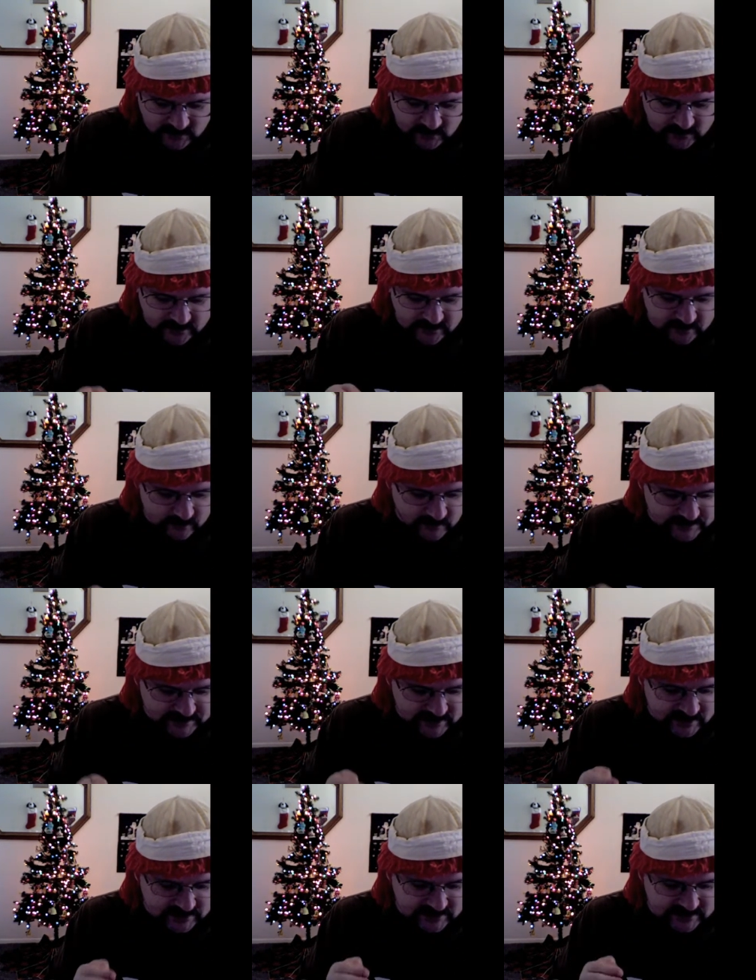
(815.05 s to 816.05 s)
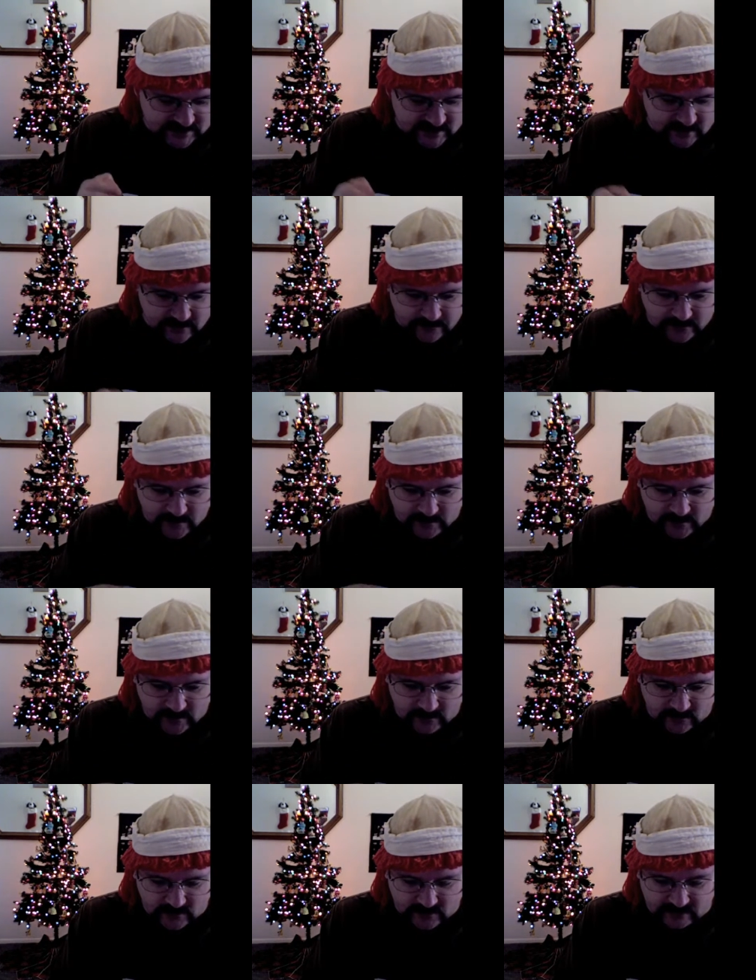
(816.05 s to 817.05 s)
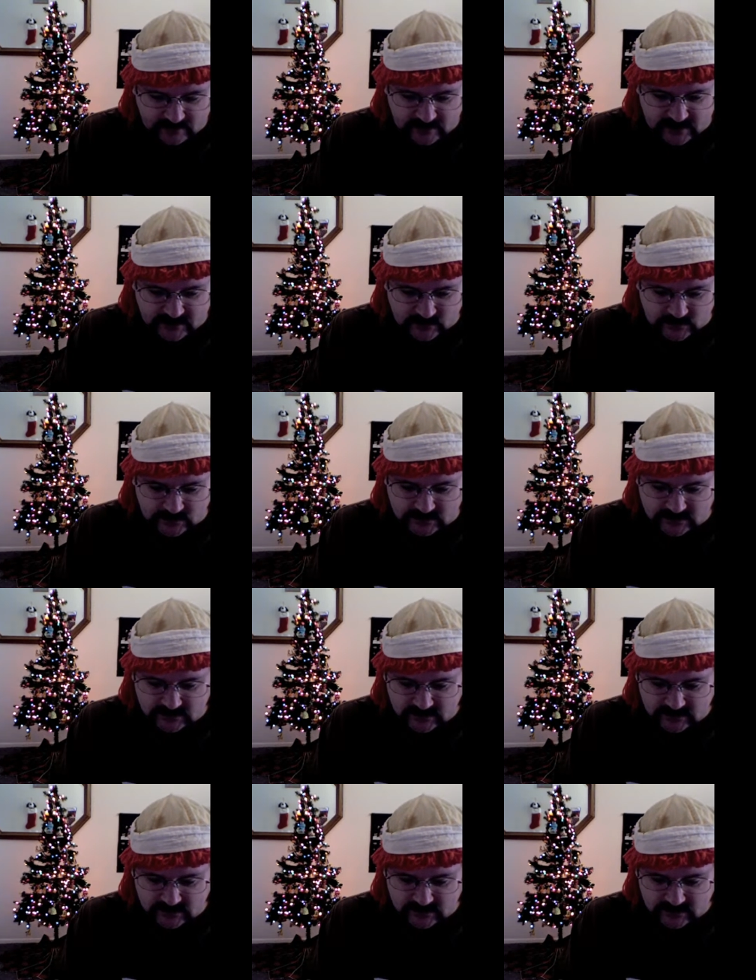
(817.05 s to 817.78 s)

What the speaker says: one of the ones that are just, in my opinion, one of the funniest ones.